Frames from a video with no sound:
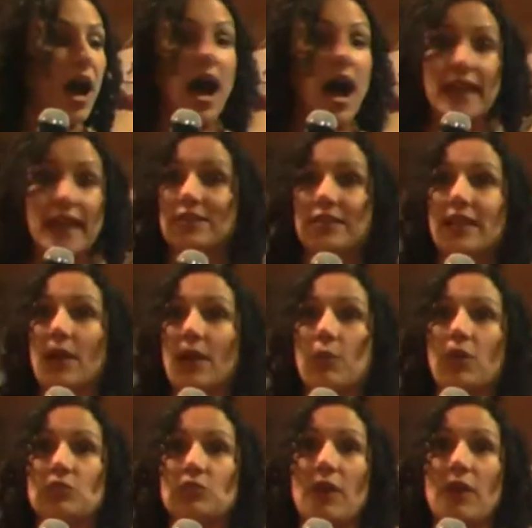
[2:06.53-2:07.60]
I did not
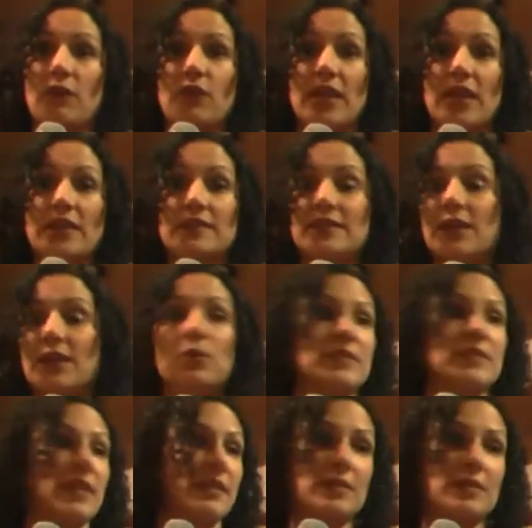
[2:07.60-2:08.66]
wash my face. I was
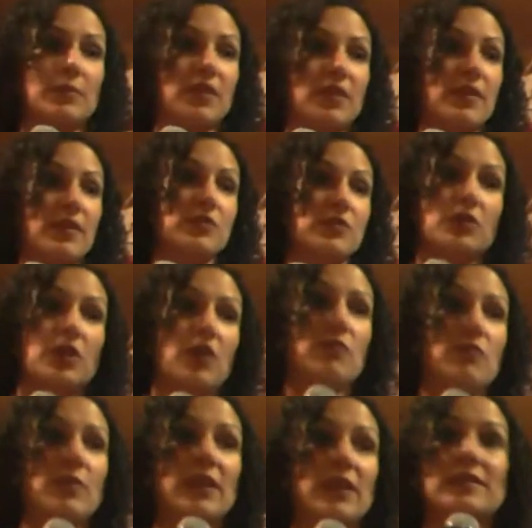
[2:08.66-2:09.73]
not somebody that took care of
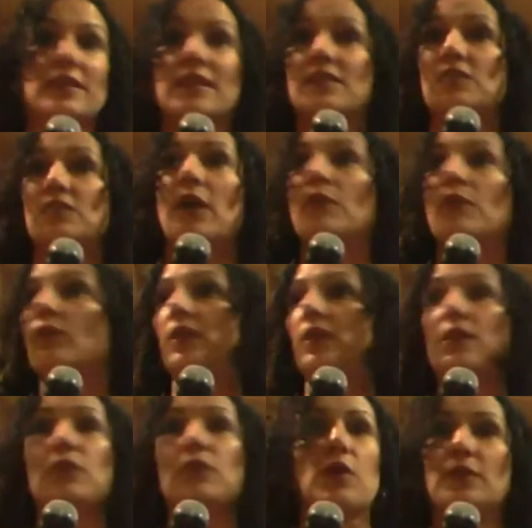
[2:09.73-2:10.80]
my skin. So I
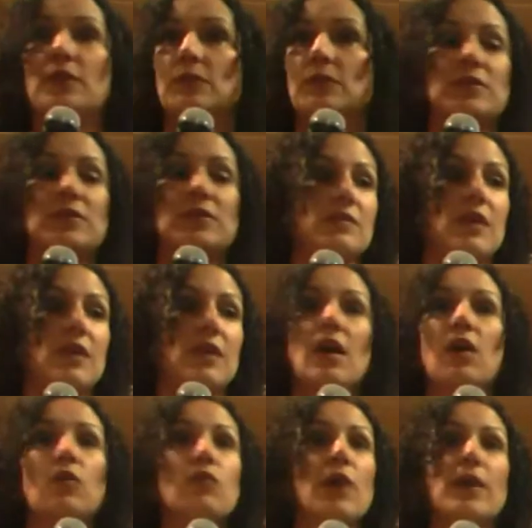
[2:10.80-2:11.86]
really thought this business
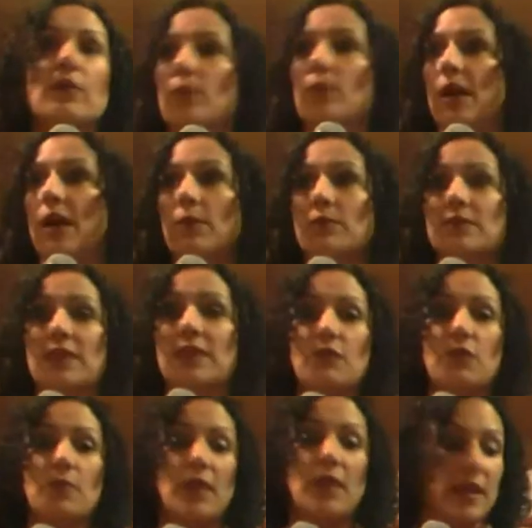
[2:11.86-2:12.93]
right off the bat was not
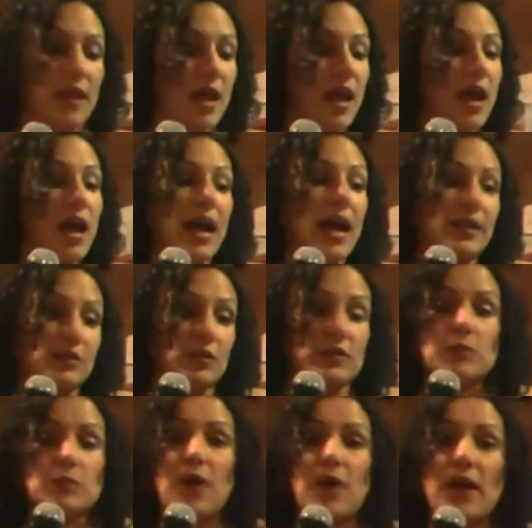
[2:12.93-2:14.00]
for me. I took
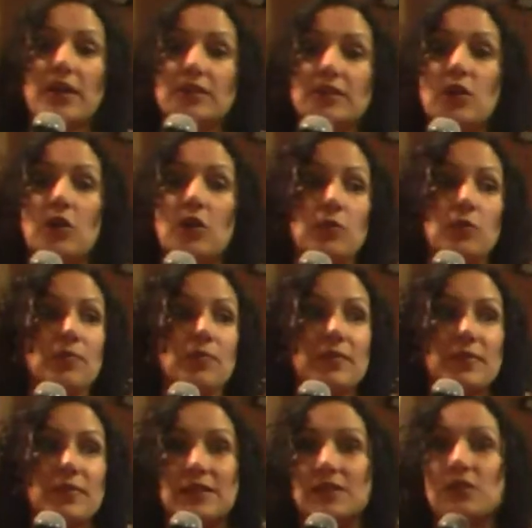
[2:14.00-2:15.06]
these products home.
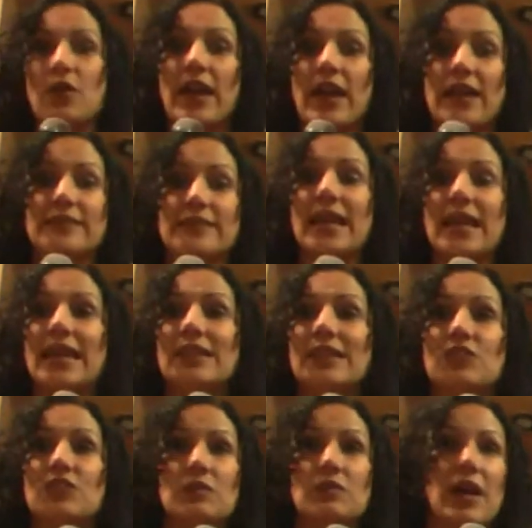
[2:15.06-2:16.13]
This is our
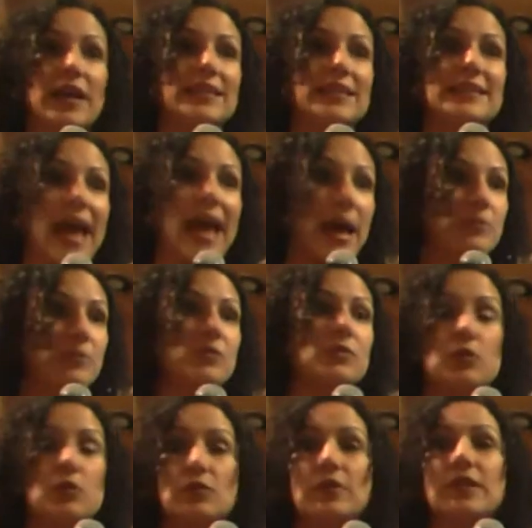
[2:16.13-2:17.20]
anti-aging line. It's
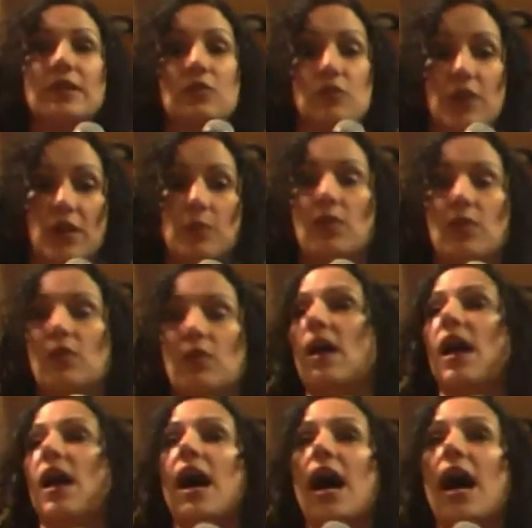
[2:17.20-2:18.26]
absolutely incredible.
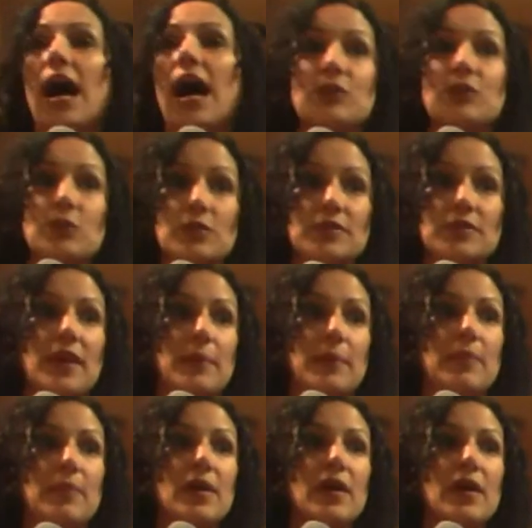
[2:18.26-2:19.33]
I used
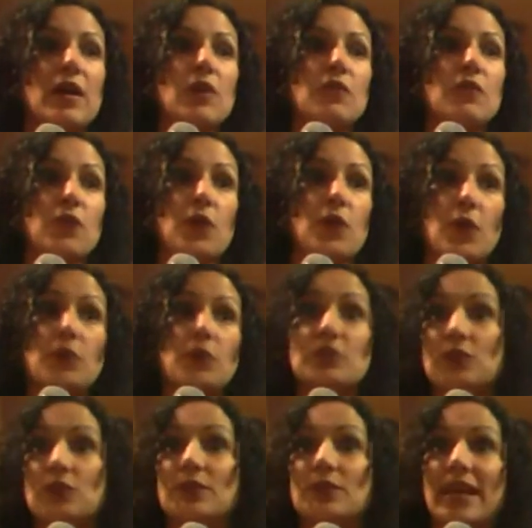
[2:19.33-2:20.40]
them for those
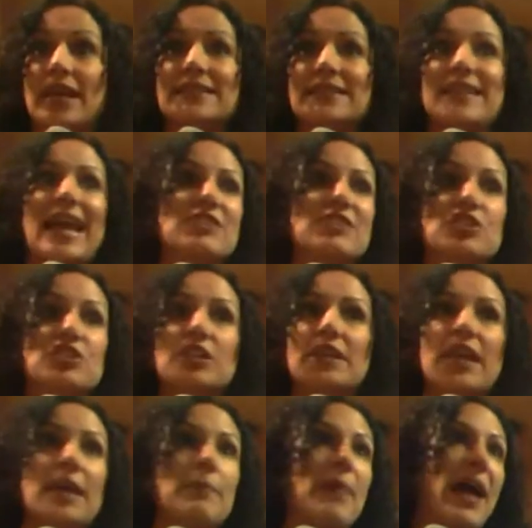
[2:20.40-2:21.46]
2 days, and she
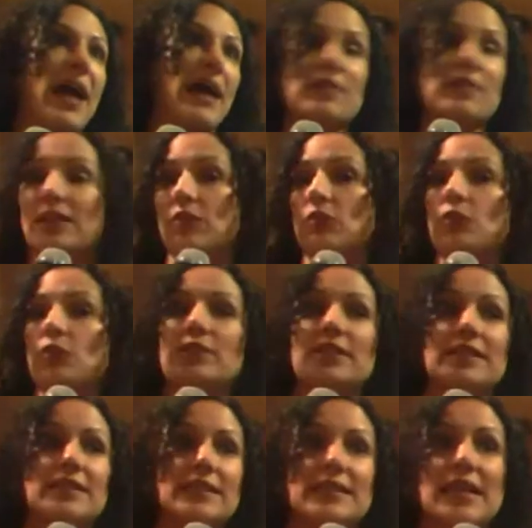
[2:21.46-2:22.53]
came back like a
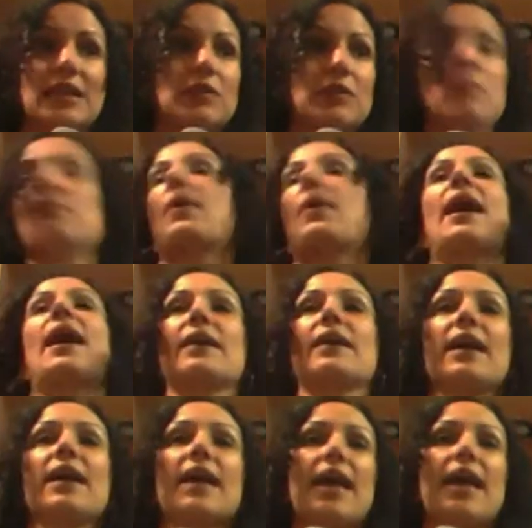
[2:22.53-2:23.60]
lunatic to take them back
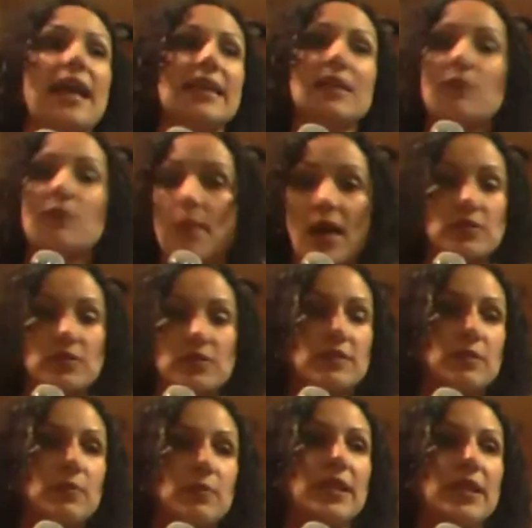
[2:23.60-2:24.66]
and give them out to
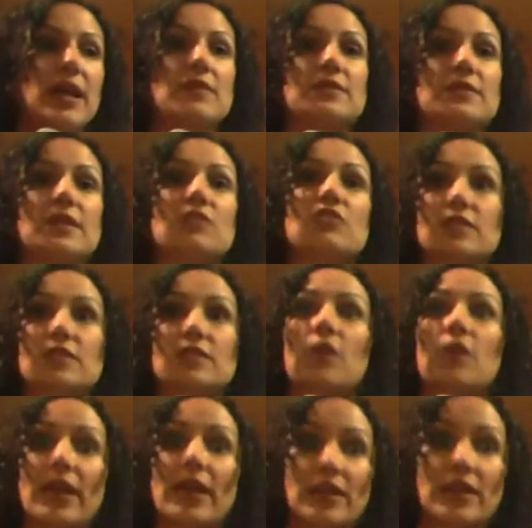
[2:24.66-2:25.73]
somebody else. And she said, all
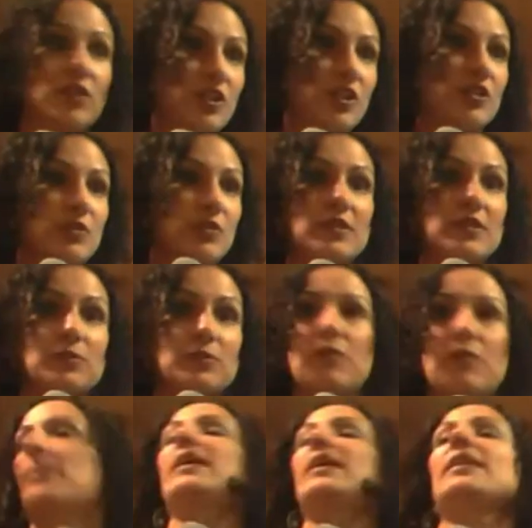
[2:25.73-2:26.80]
right, you're going to do this with
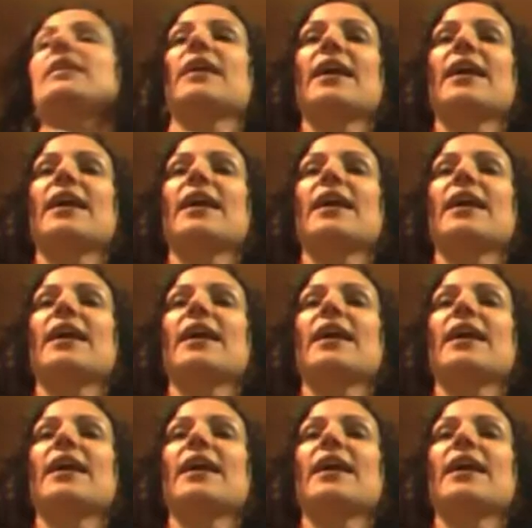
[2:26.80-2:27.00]
me?